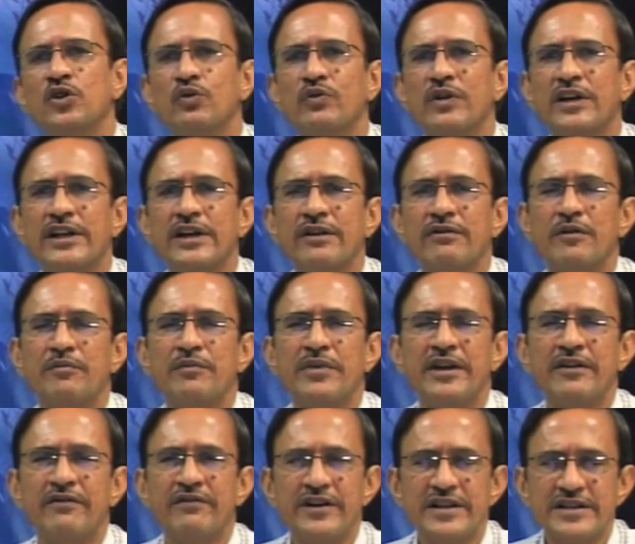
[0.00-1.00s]
will give a
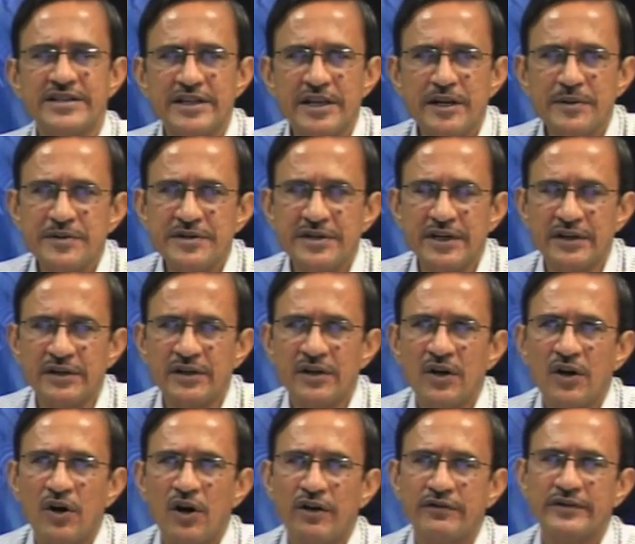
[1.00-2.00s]
brief description
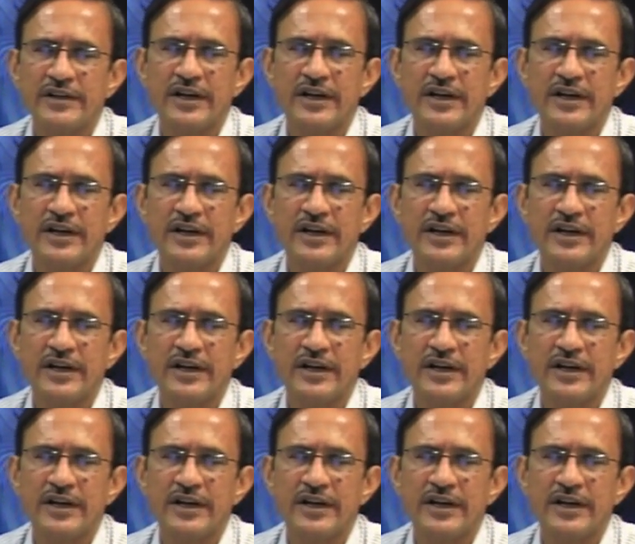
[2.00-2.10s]
of the